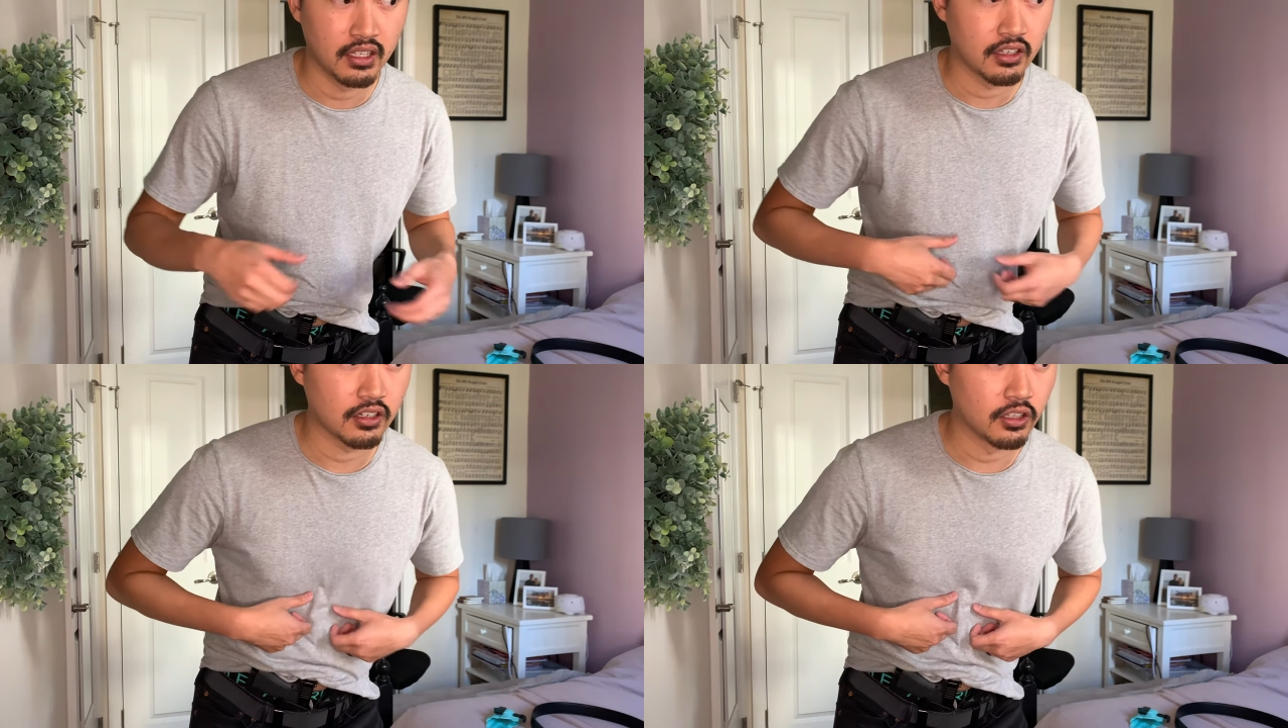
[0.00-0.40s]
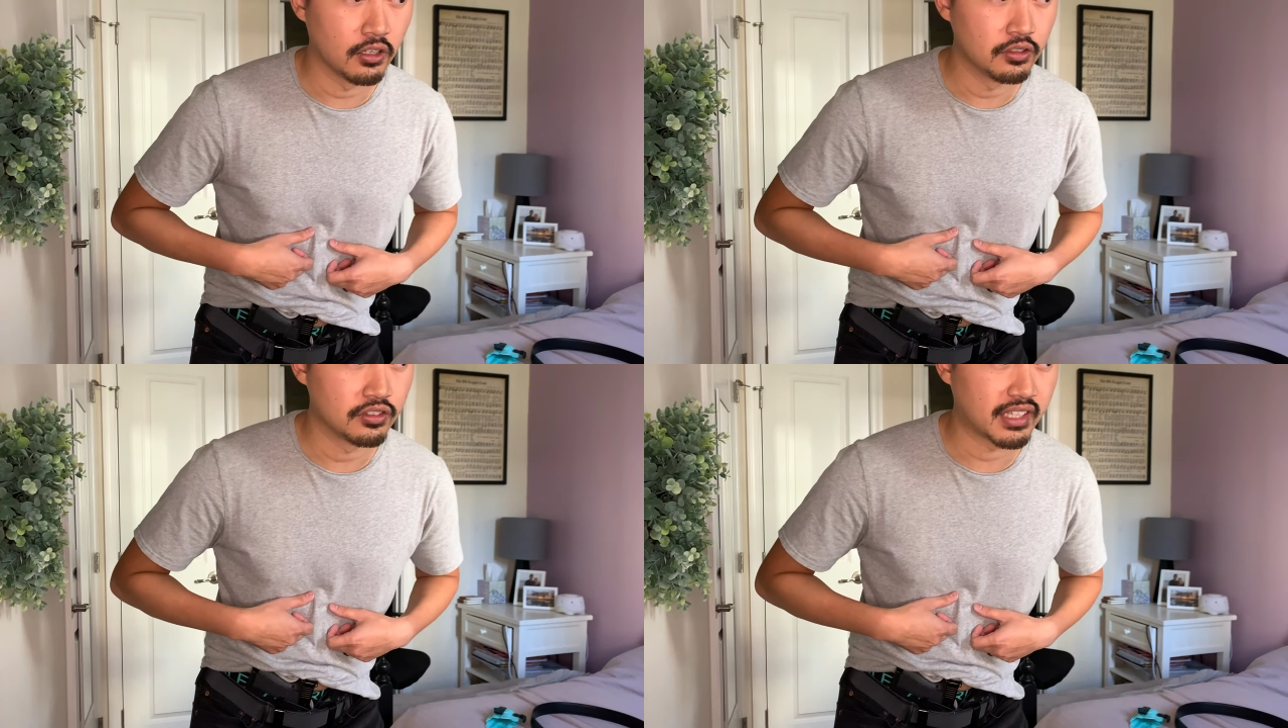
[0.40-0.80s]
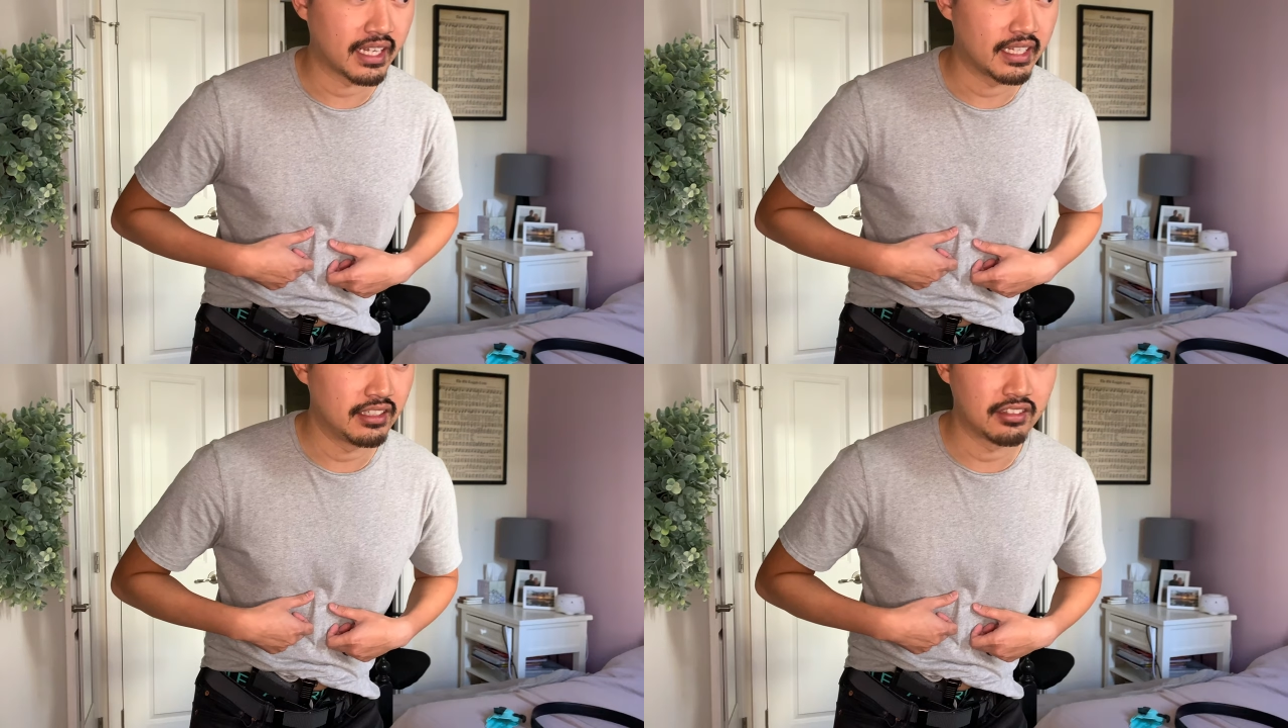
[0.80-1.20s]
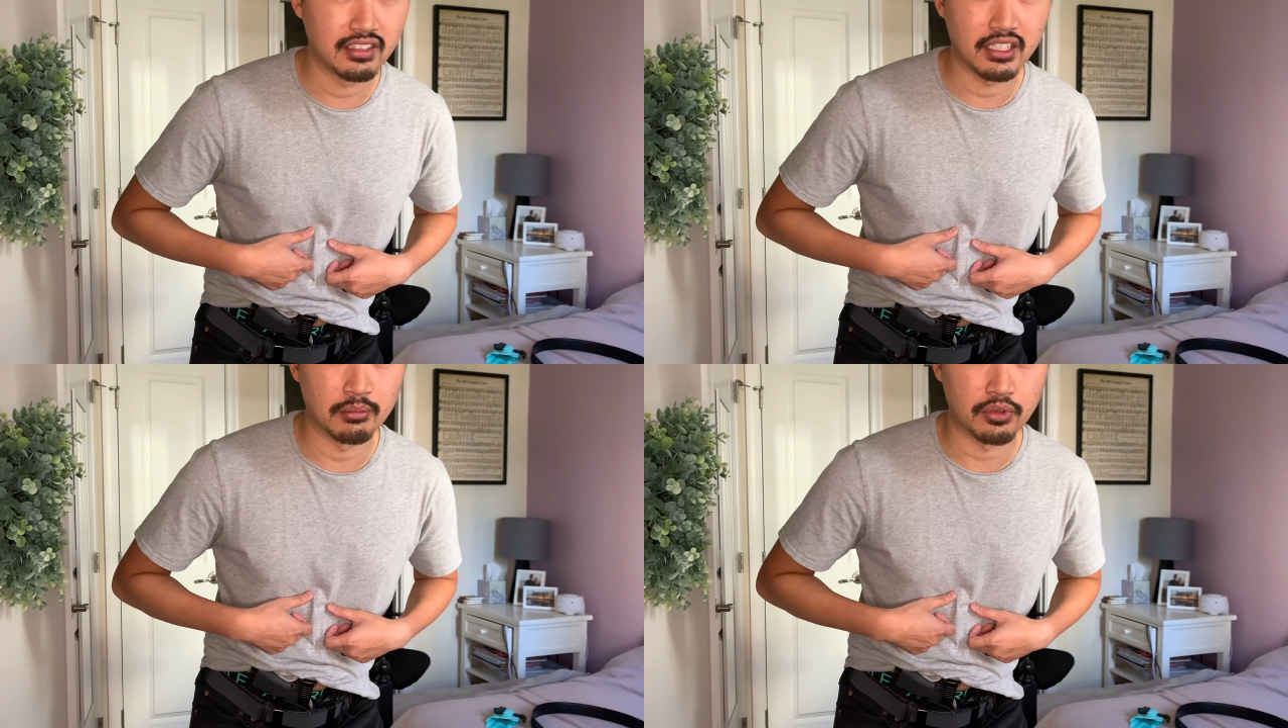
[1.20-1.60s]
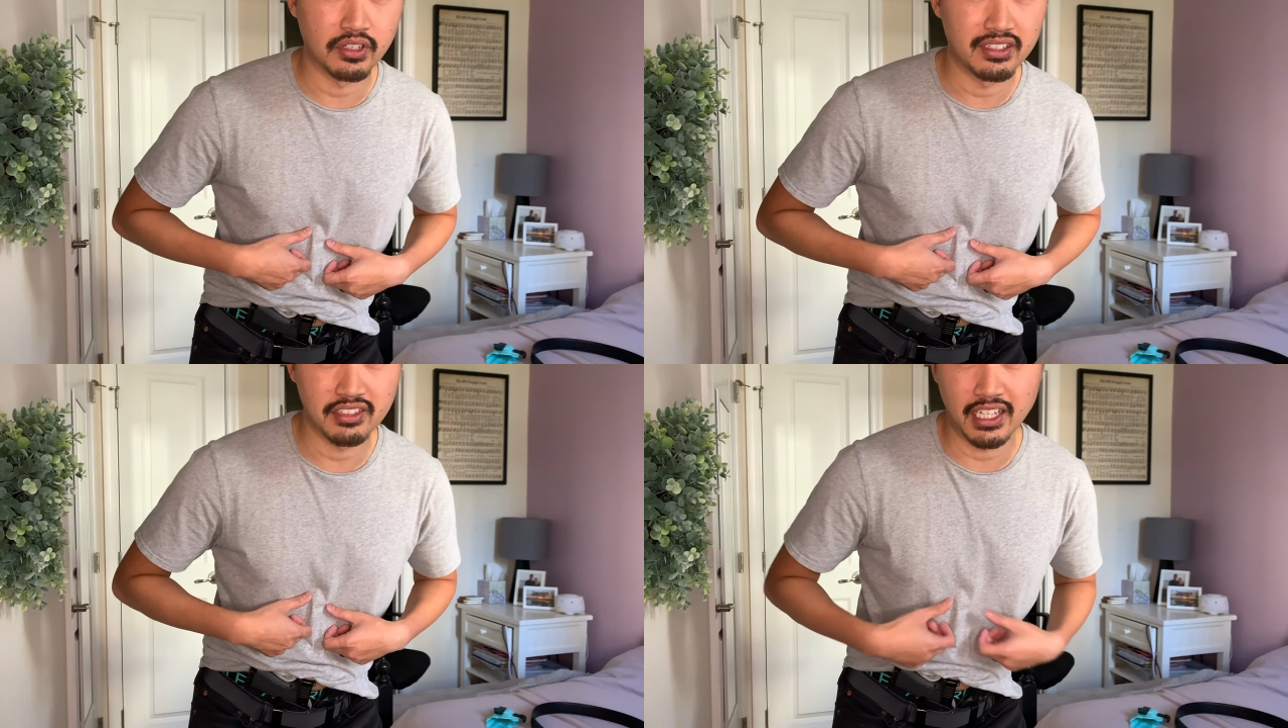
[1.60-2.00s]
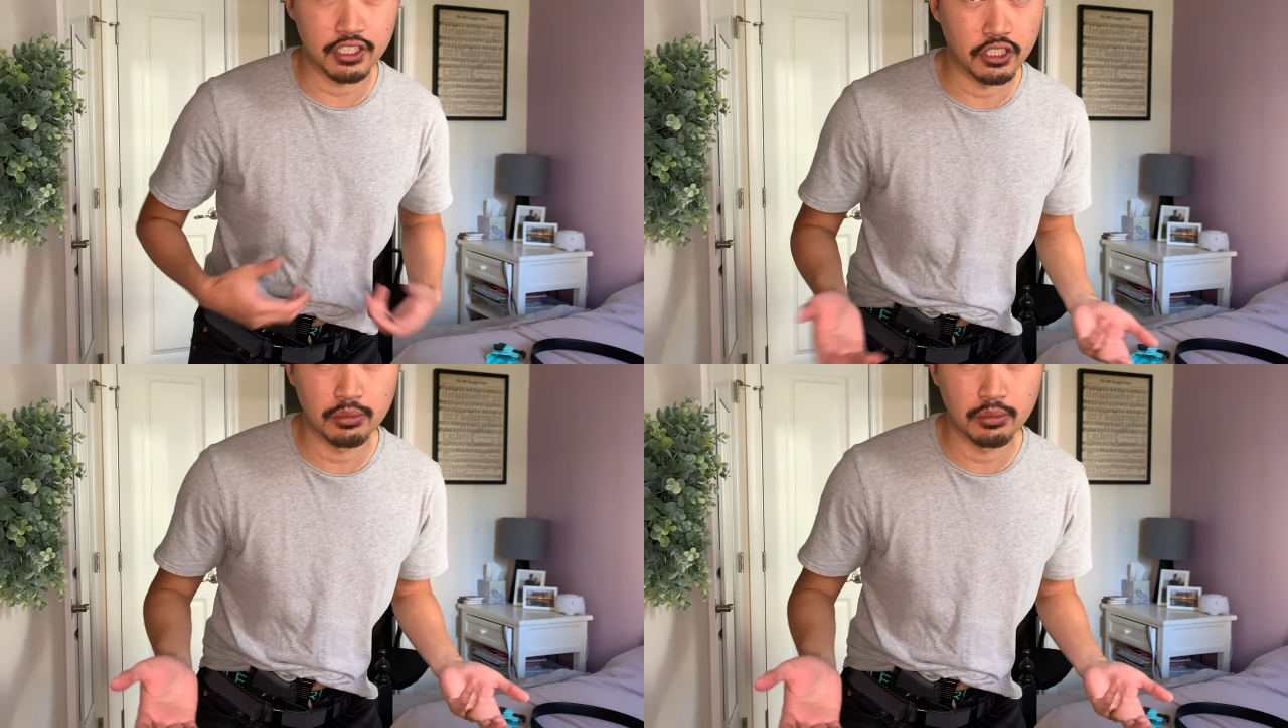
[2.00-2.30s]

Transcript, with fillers: clothes that easily can print, that show